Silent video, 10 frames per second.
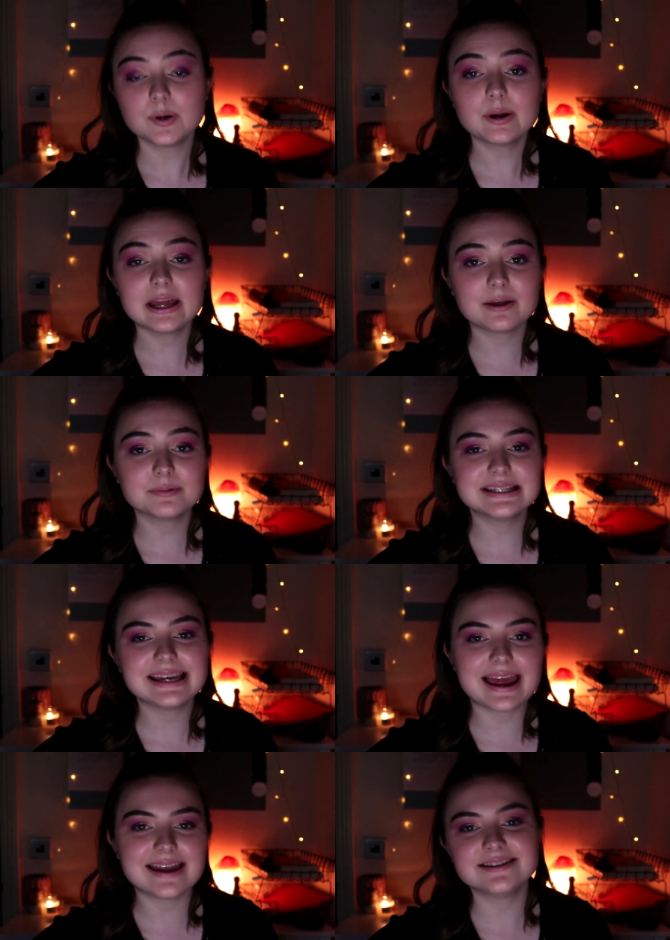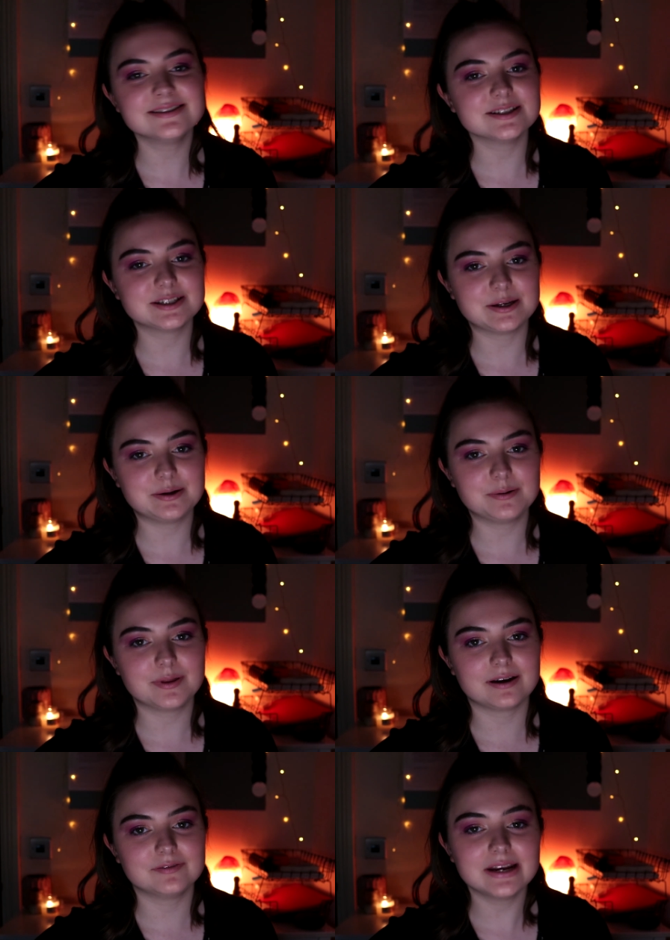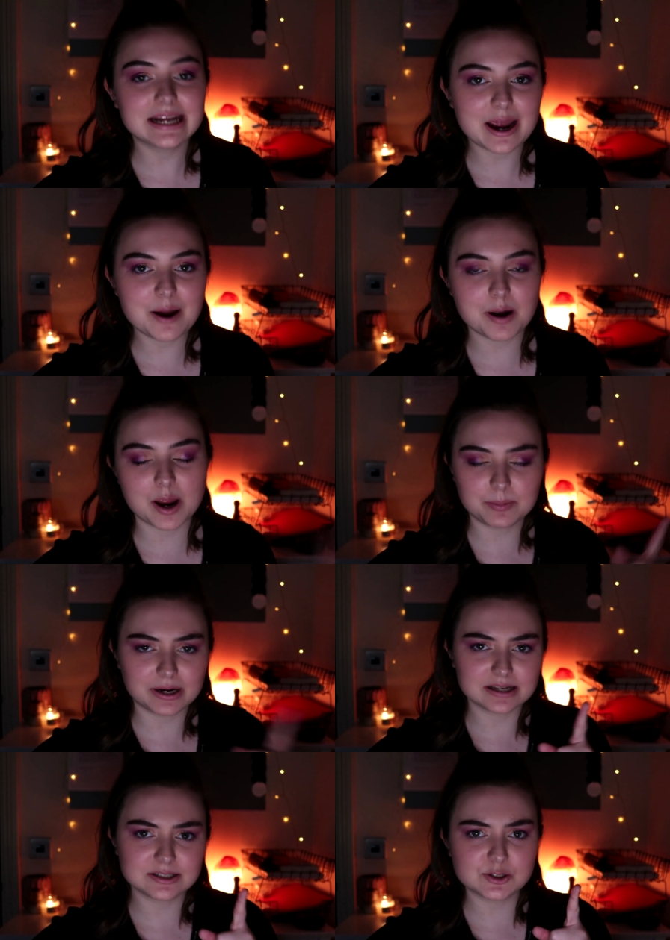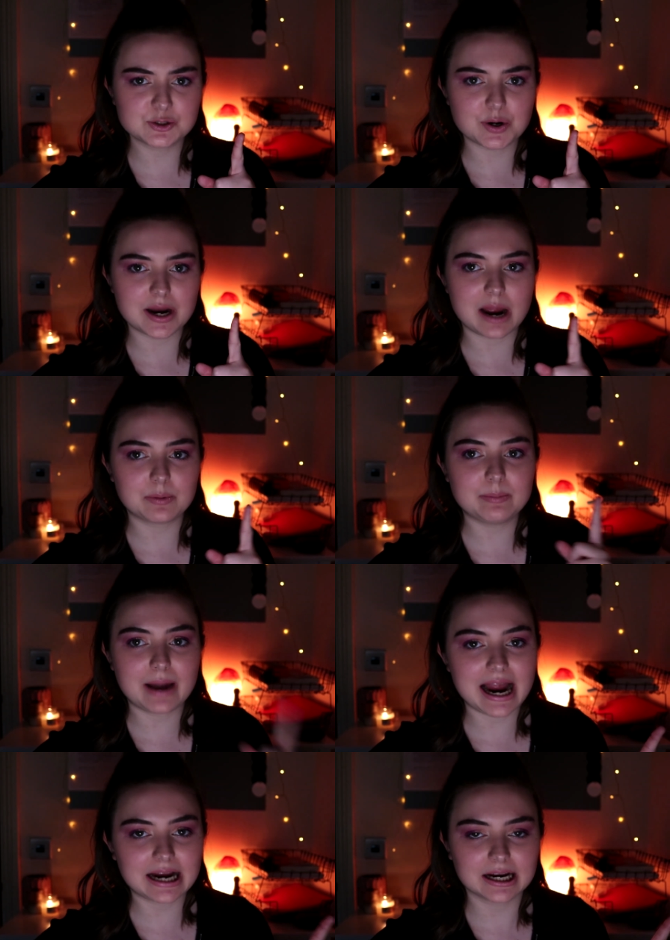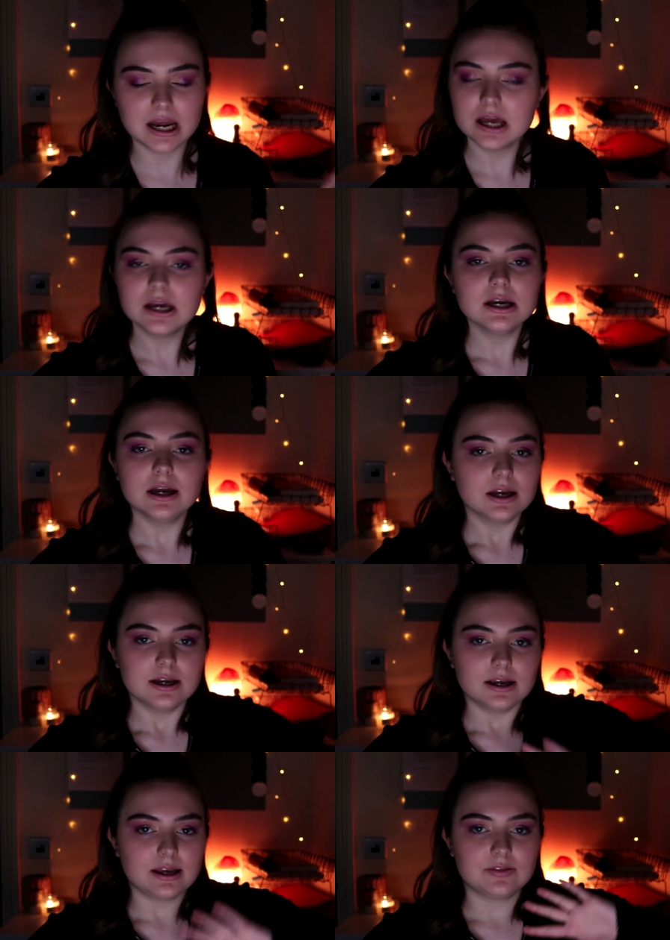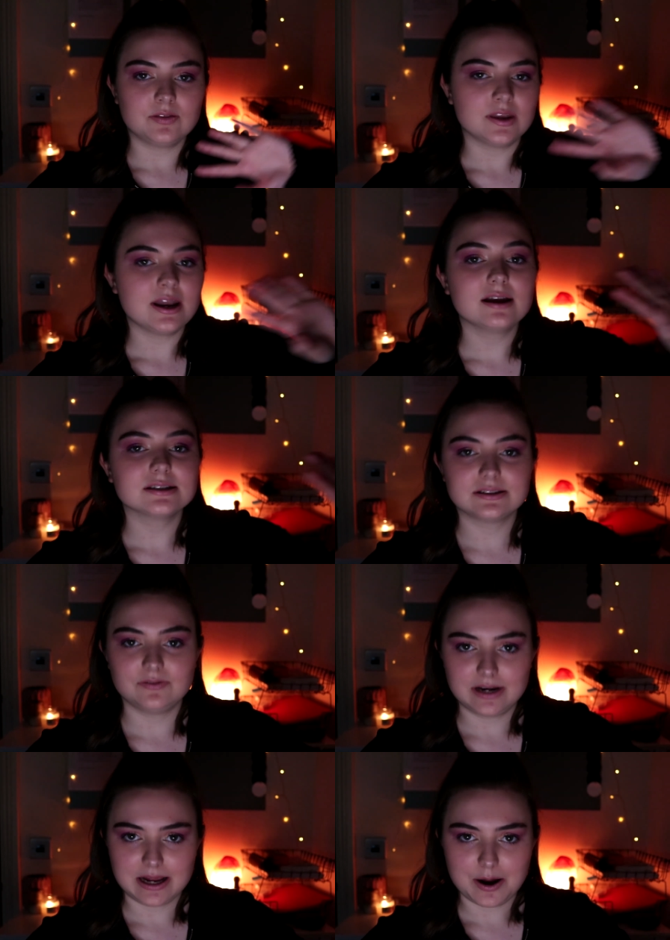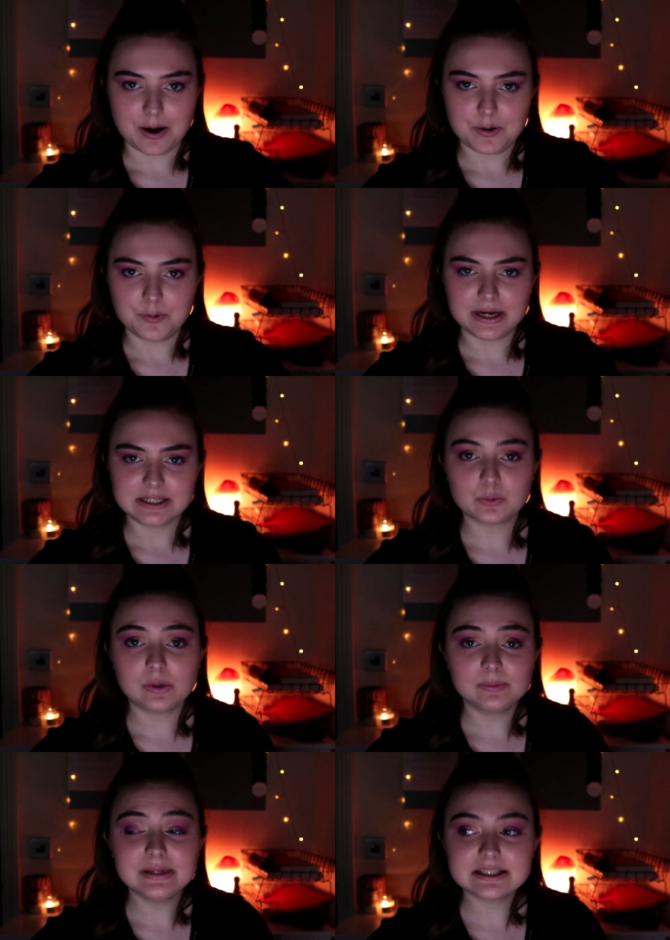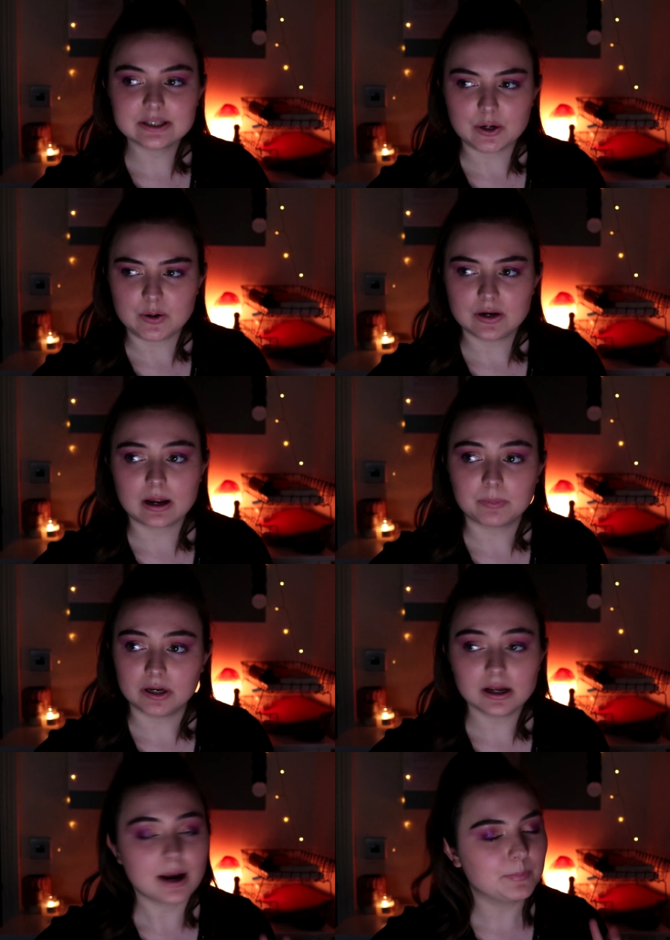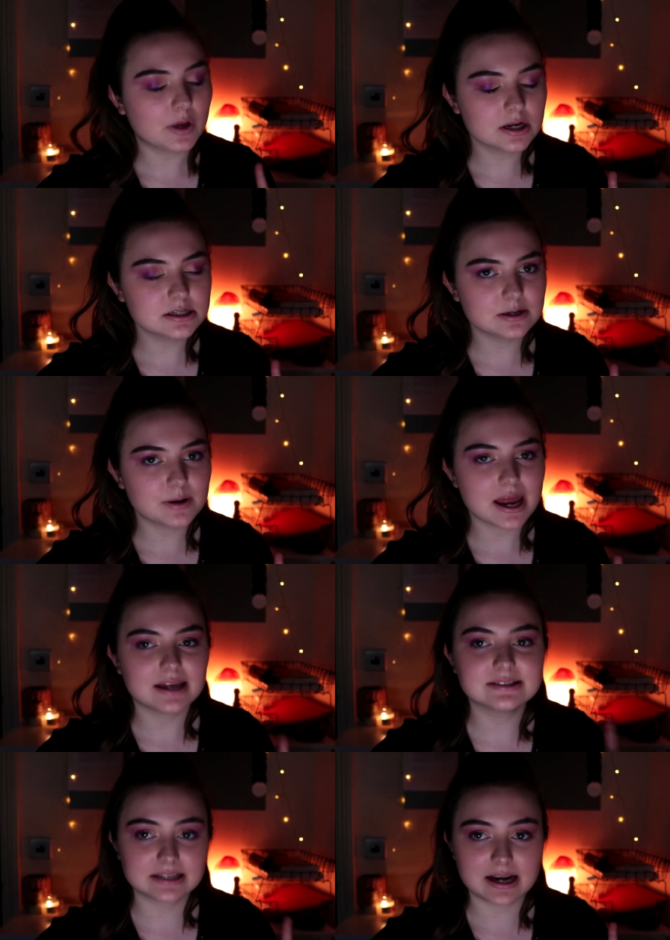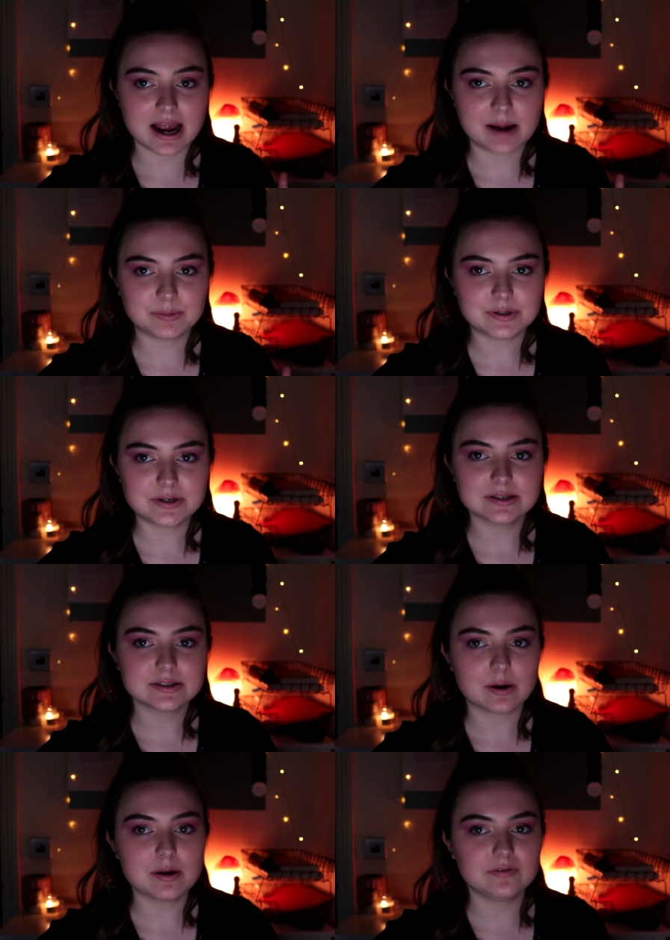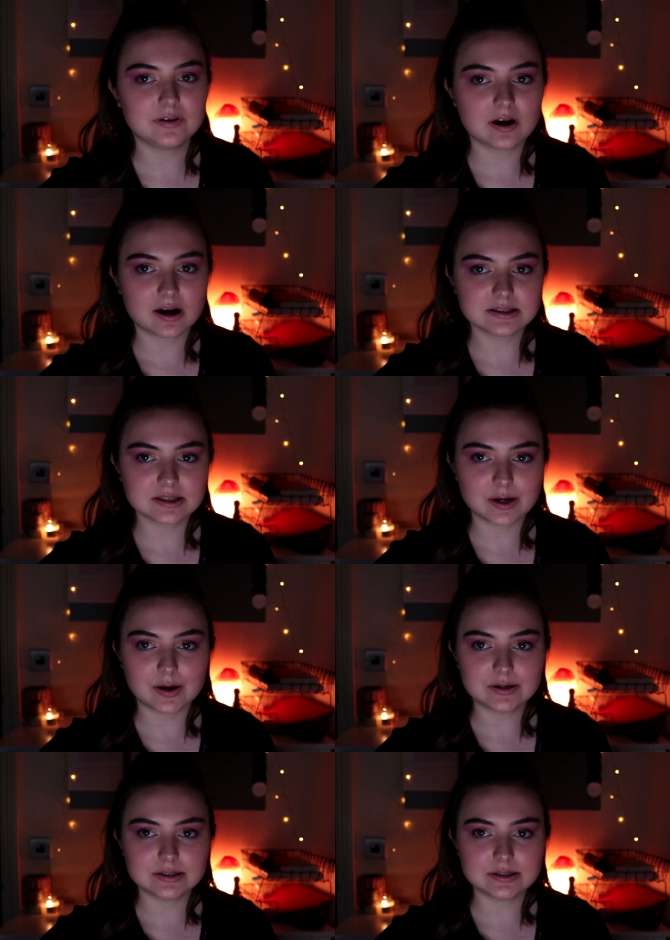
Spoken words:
anyway, that was the end to that video. I hope you guys enjoy. I'll be back in the next video, which will be soon. I'm gonna do it. It's gonna happen. So if you guys could